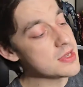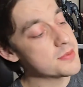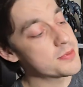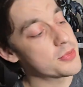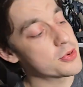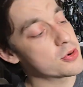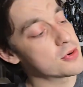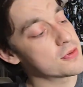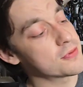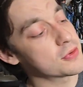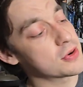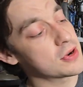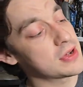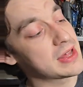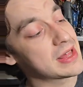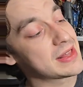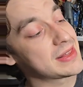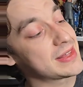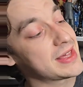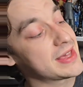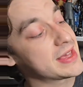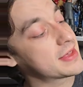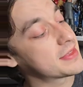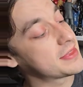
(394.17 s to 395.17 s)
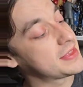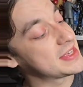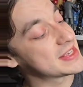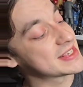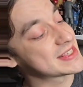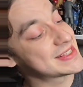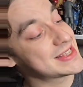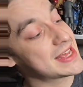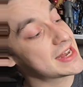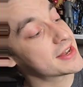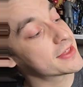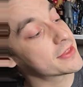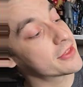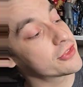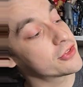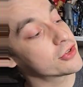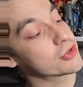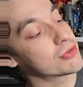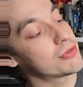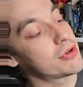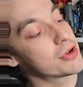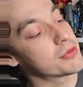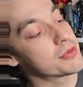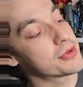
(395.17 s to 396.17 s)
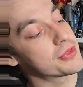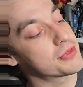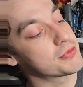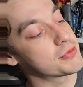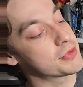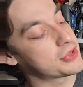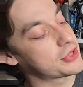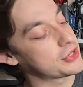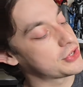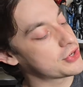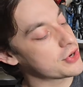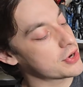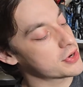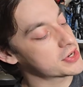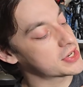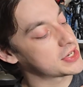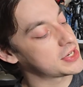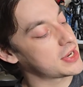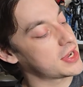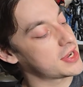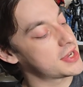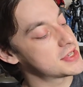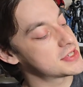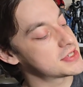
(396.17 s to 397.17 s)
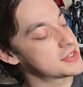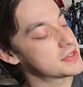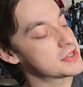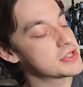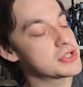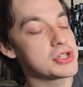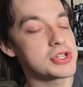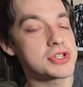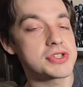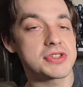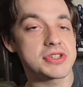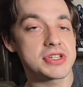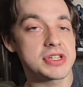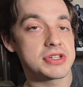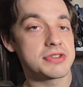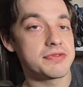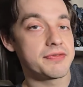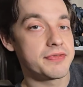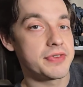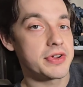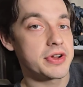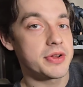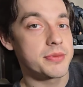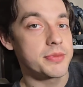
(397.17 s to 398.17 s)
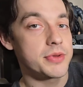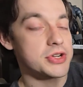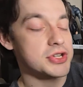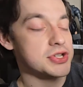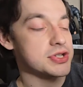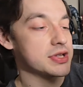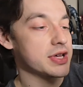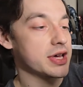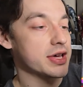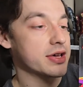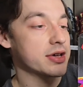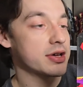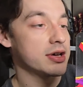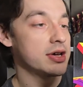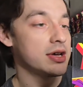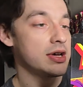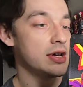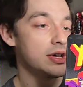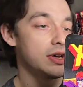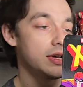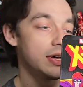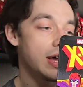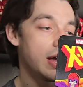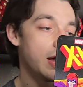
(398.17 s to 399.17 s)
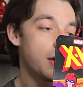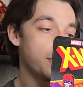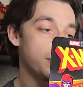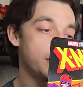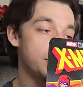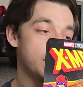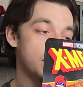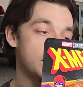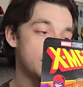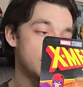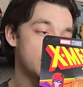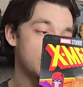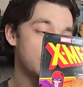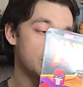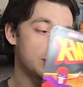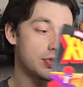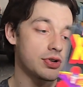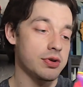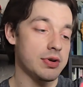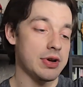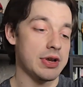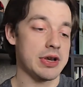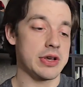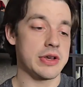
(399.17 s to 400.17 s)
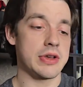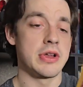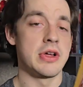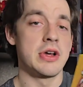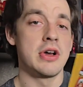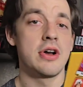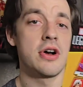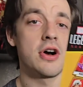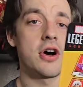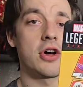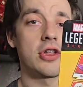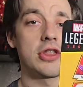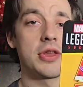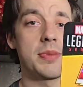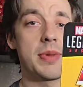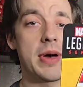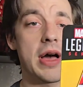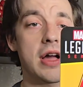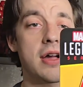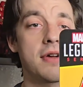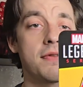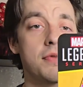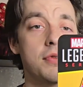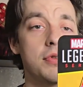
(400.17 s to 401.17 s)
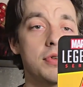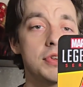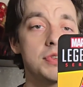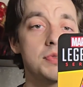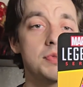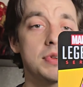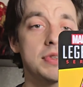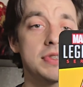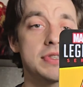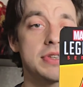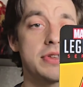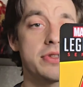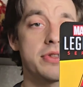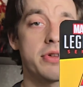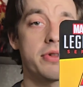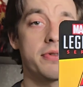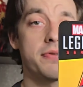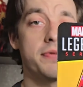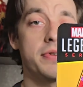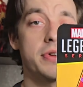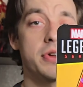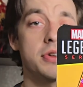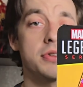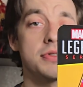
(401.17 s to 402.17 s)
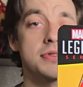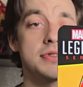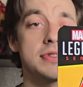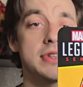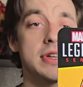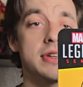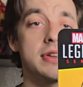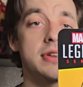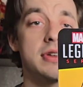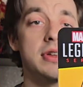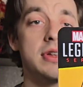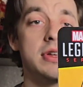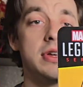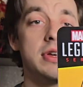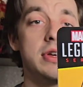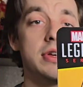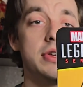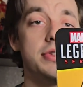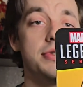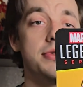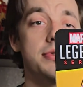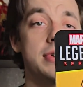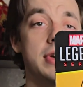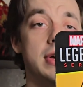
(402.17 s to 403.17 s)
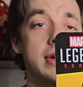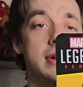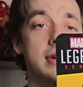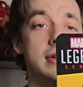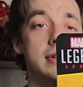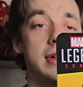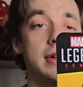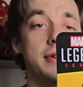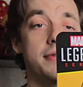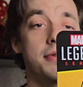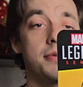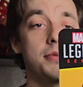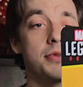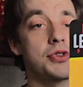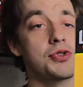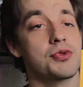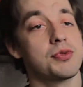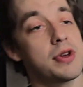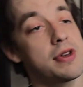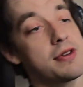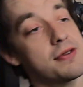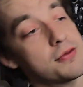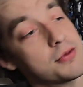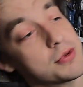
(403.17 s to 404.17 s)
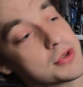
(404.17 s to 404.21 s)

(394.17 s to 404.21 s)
but overall I like the aesthetic that they're going with the darkened eyes. It looks very much like how he does in the show. And on the back, of course, we can see the figures that you can collect from this wave,